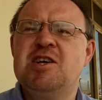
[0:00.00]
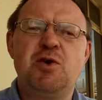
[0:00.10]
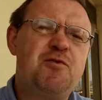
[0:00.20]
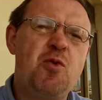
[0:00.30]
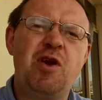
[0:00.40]
So
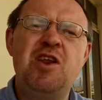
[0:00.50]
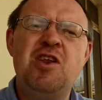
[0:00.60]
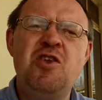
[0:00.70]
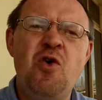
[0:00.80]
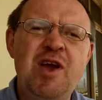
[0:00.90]
if you want an
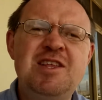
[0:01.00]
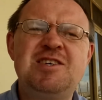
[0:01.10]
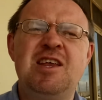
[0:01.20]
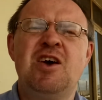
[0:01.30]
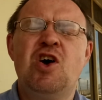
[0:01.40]

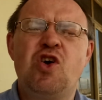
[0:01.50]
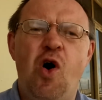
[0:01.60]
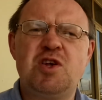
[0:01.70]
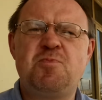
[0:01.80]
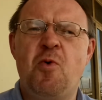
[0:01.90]
anointed
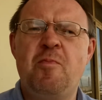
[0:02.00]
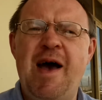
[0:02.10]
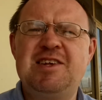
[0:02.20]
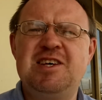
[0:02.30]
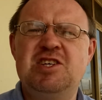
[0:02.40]
gospel
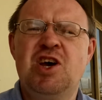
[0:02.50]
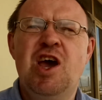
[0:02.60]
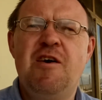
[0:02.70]
message,